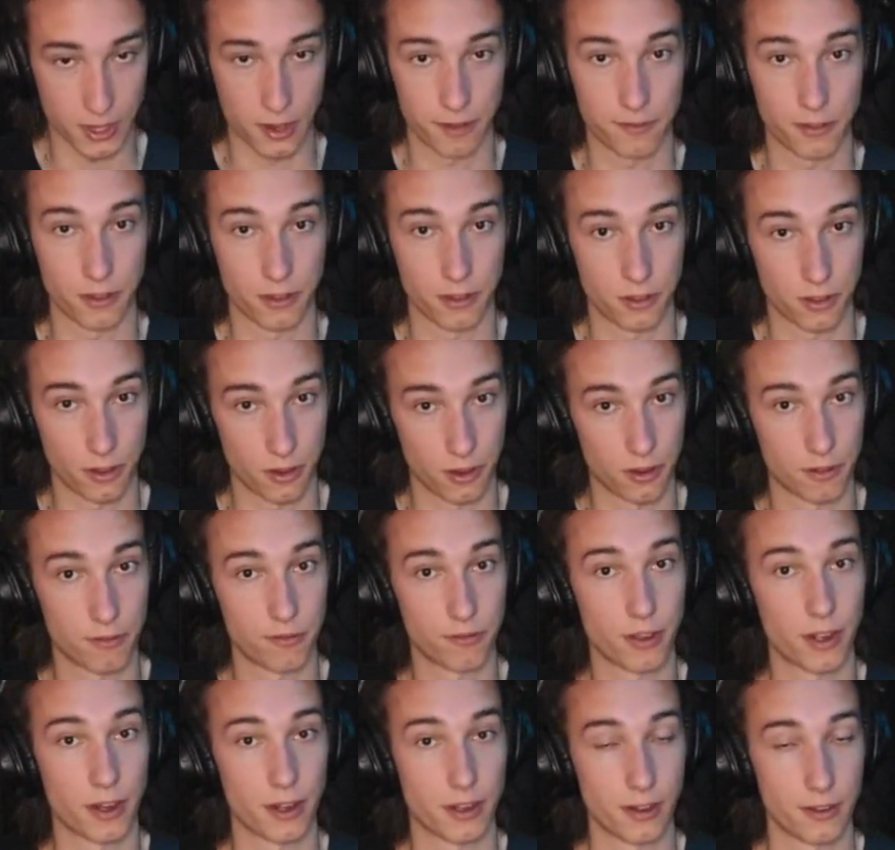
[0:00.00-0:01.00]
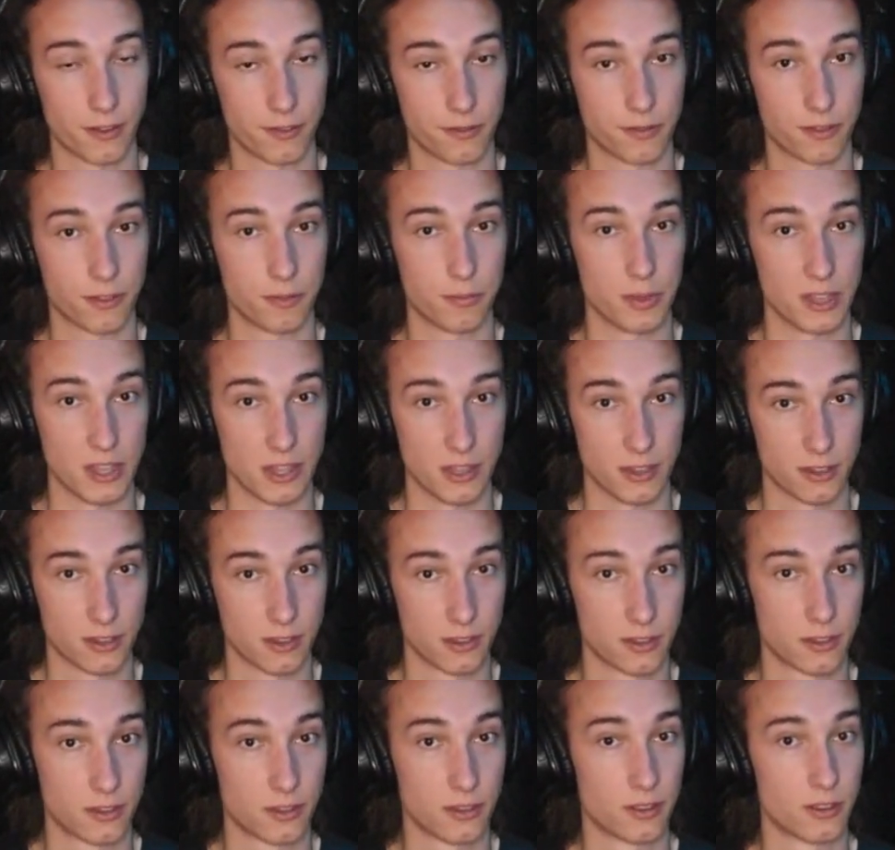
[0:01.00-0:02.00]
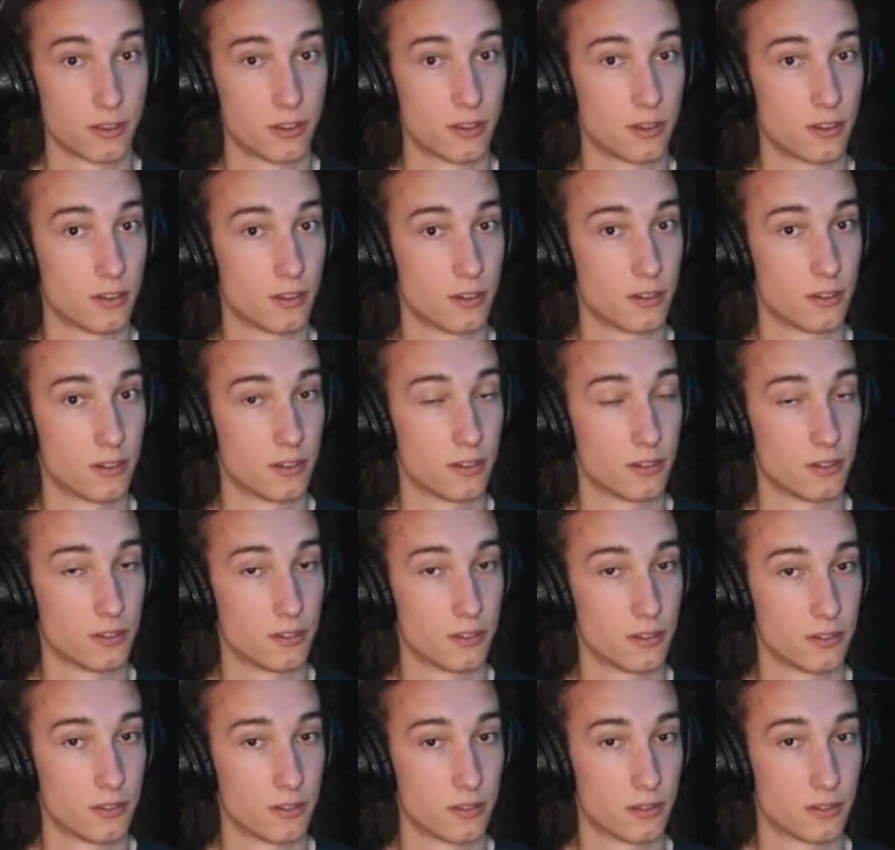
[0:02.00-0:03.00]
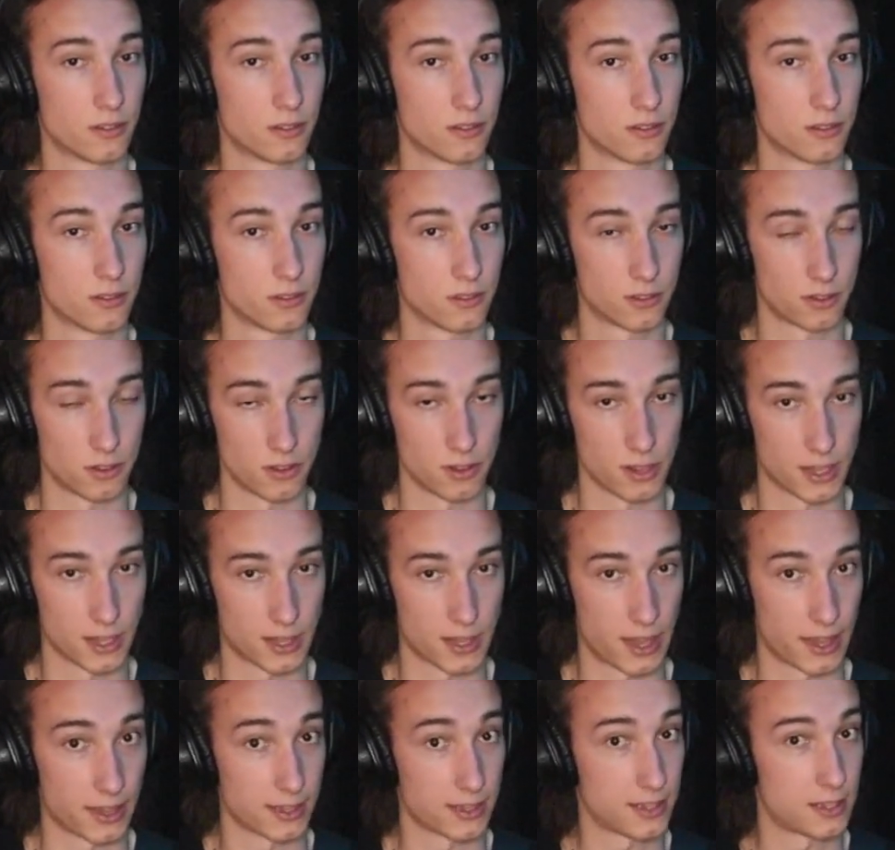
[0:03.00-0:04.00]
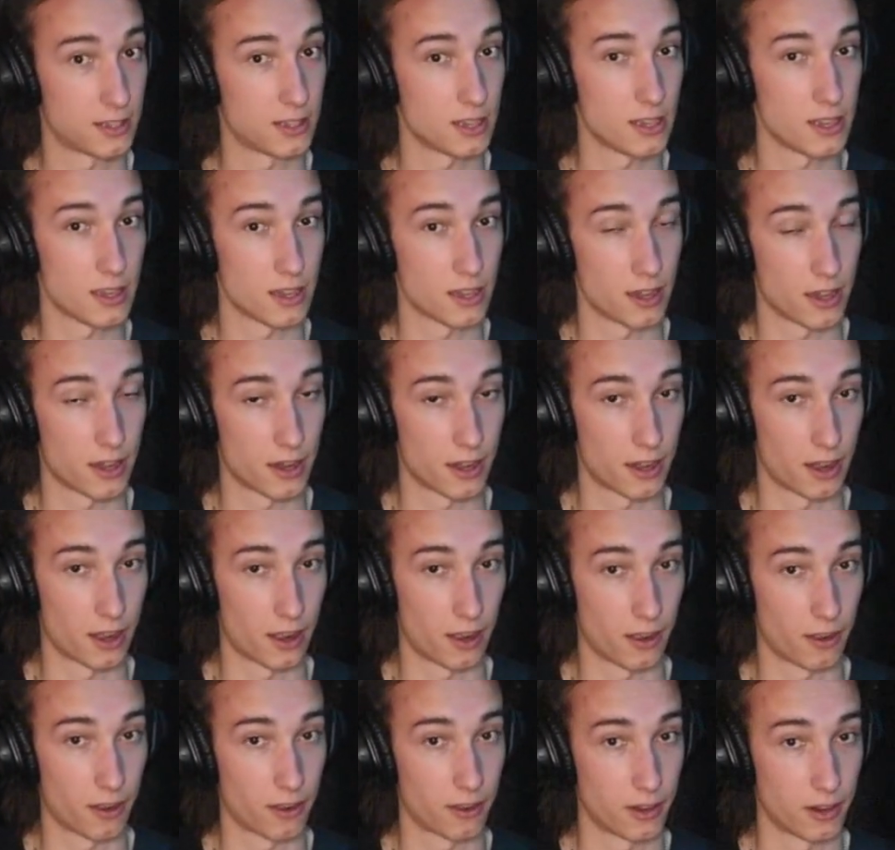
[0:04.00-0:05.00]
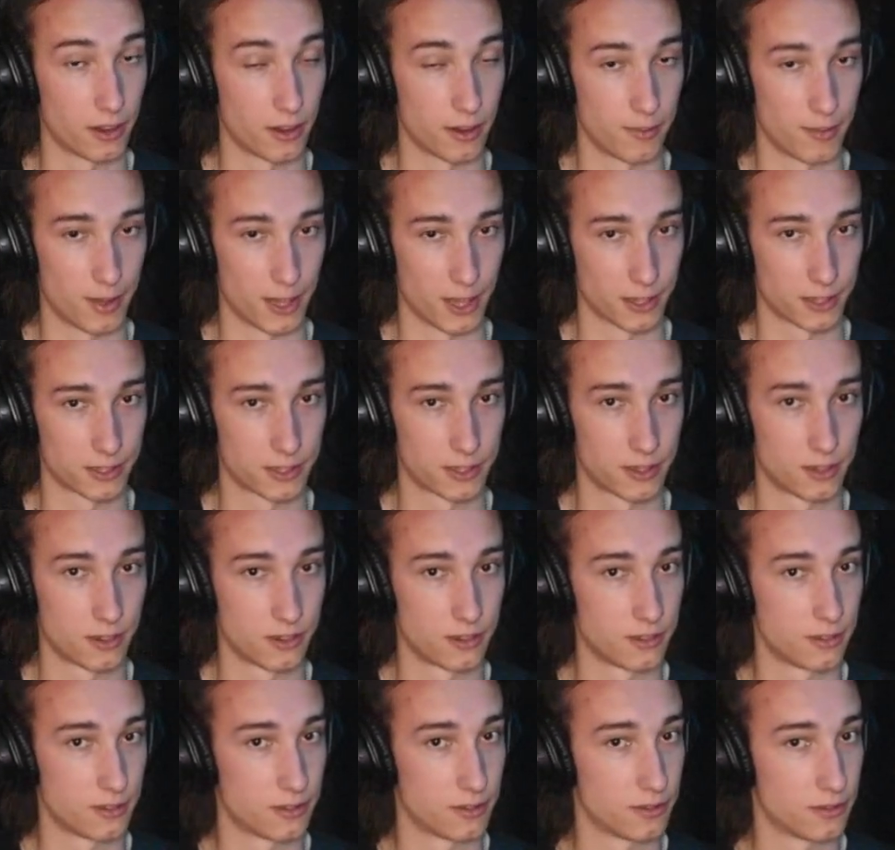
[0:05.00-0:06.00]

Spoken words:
comes off the third fret of the B. So you get that C in there in the mix.